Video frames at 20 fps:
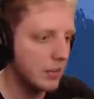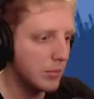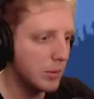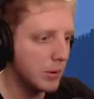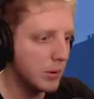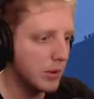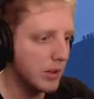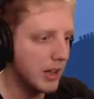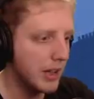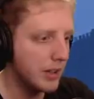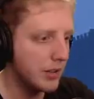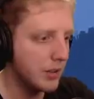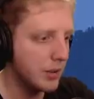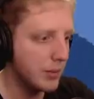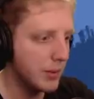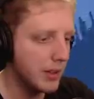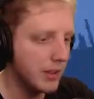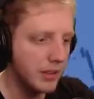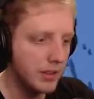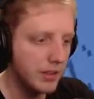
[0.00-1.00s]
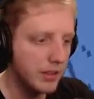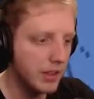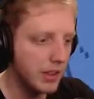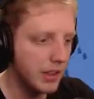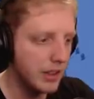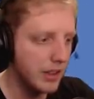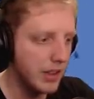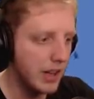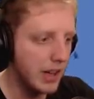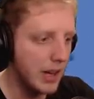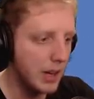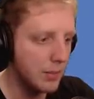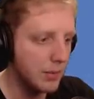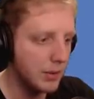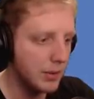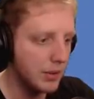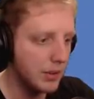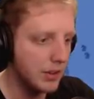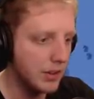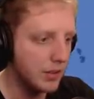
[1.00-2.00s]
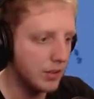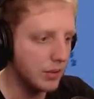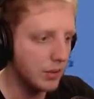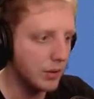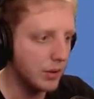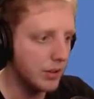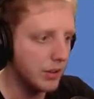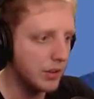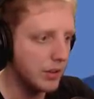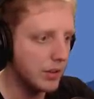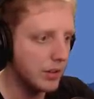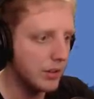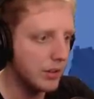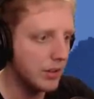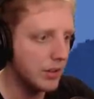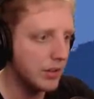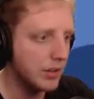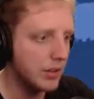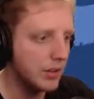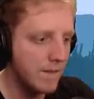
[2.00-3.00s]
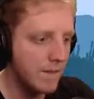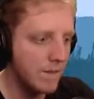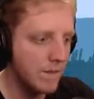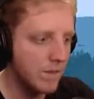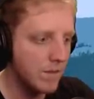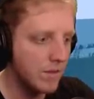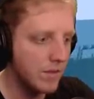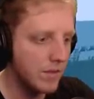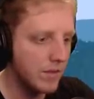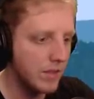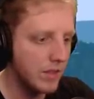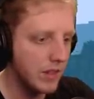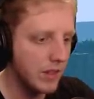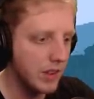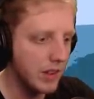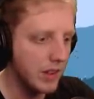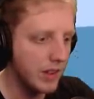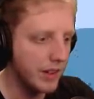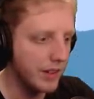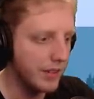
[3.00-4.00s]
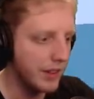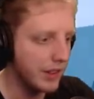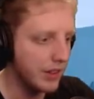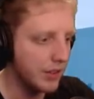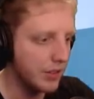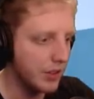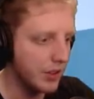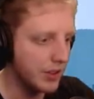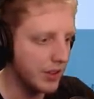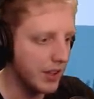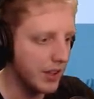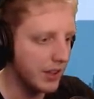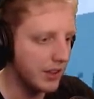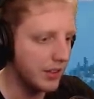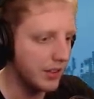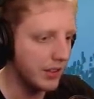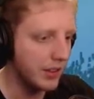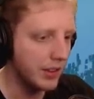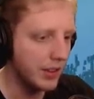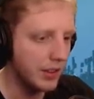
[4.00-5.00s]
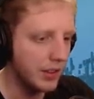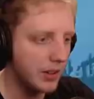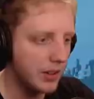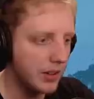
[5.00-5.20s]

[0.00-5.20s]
Poor Elytra, man. It's getting absolutely destroyed. Alright, fingers crossed, guys.